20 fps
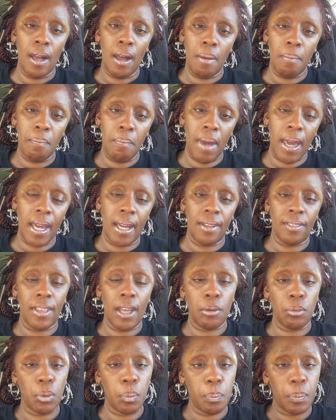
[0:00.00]
a man
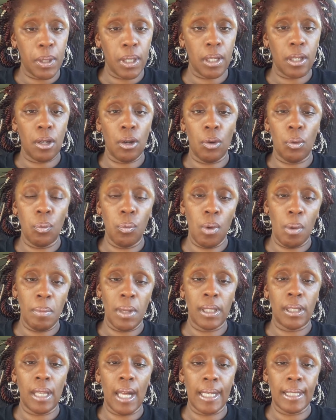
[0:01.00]
that will pick a
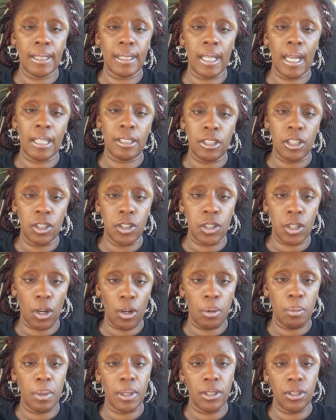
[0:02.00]
woman like that
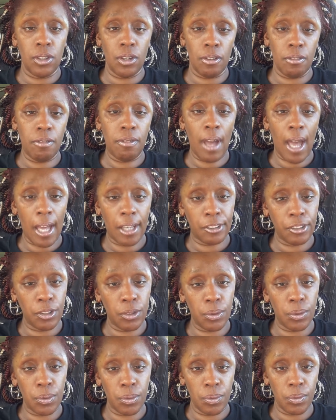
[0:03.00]
determine your
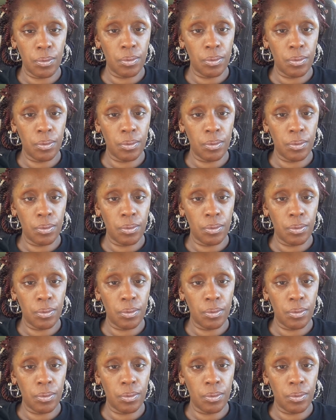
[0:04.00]
value.